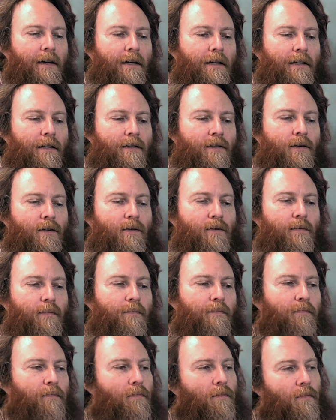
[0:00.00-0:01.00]
So
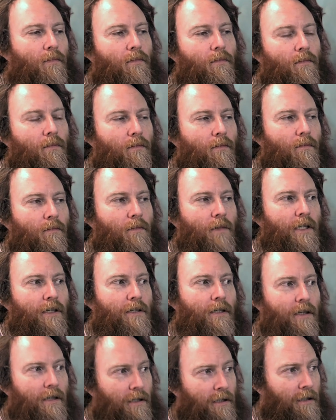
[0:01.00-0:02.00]
the
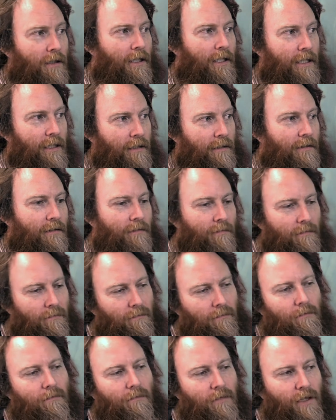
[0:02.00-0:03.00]
guitar is
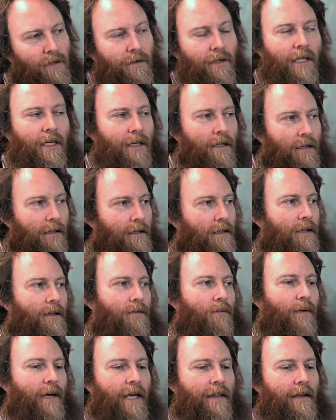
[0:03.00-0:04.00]
unique in the
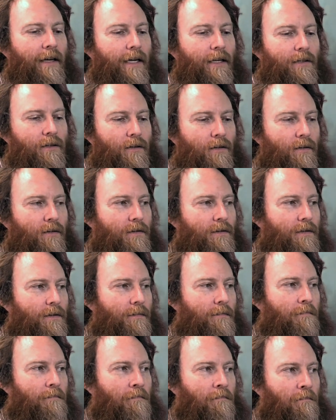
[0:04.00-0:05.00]
way that it tunes.
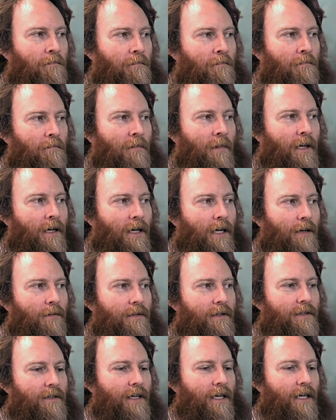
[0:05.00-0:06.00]
I
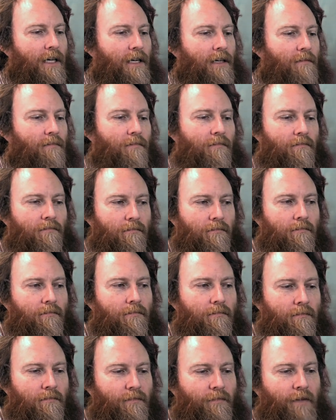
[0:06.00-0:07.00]
would say
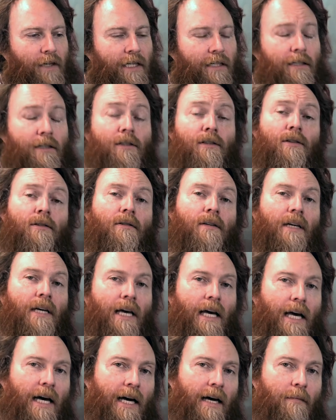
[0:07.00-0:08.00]
find a tuning
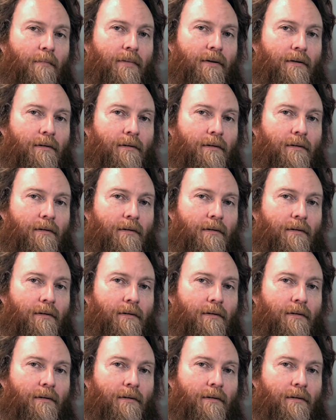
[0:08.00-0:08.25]
app.